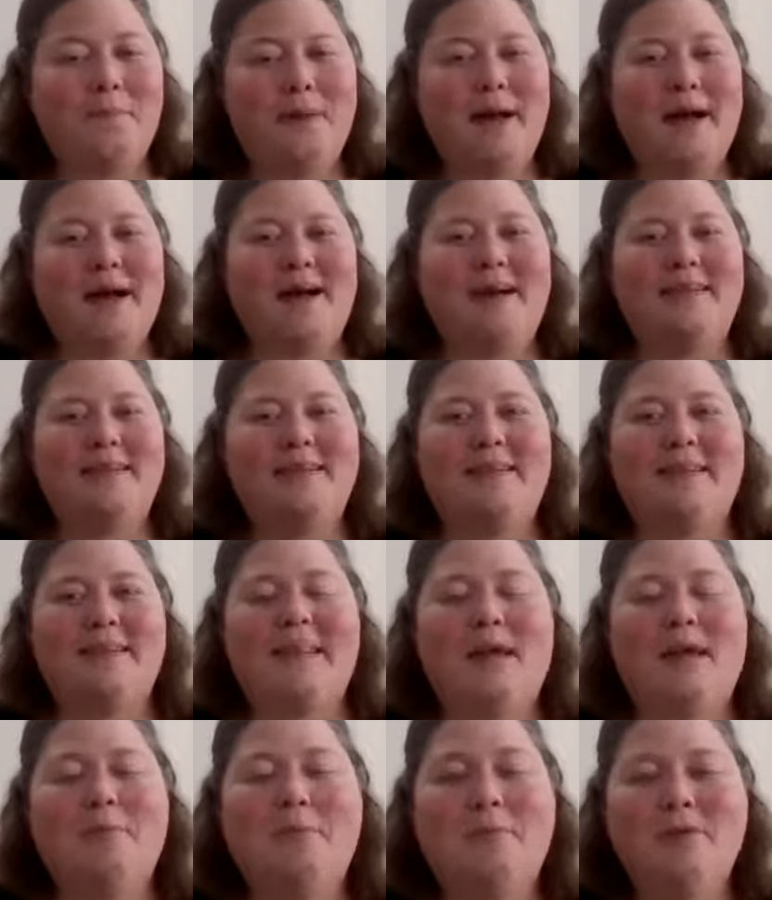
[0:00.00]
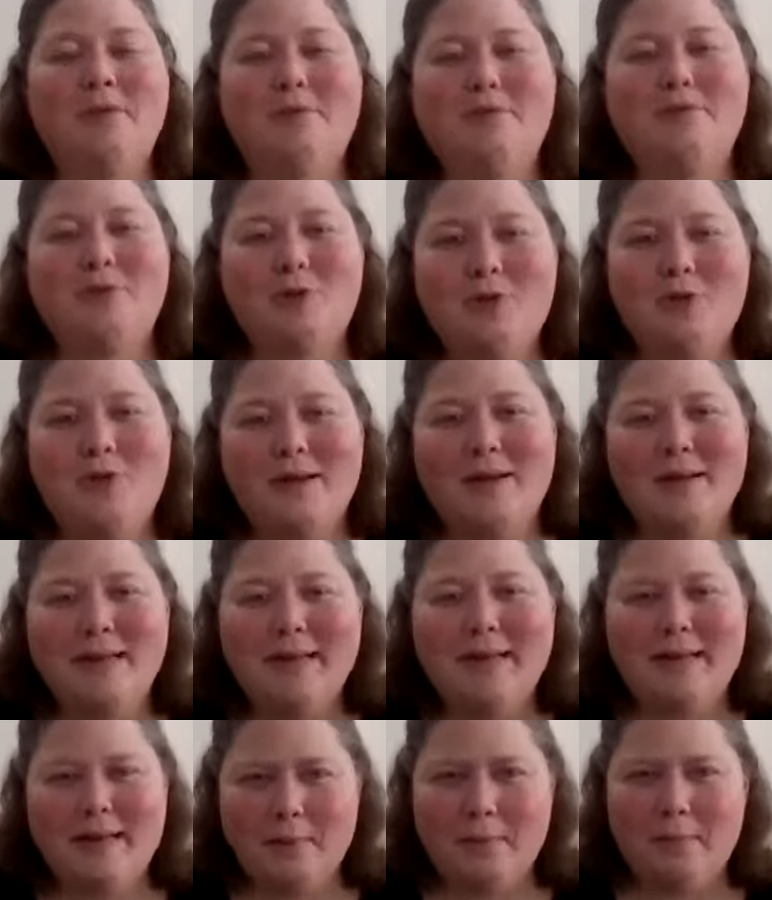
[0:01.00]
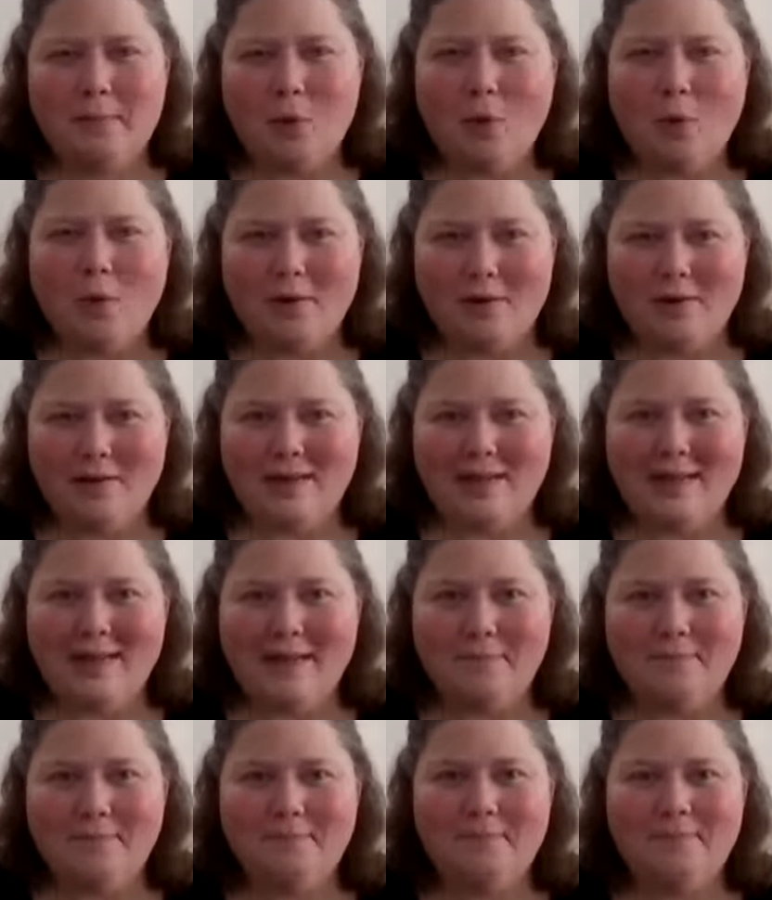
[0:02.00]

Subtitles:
but they would have treated him poorly.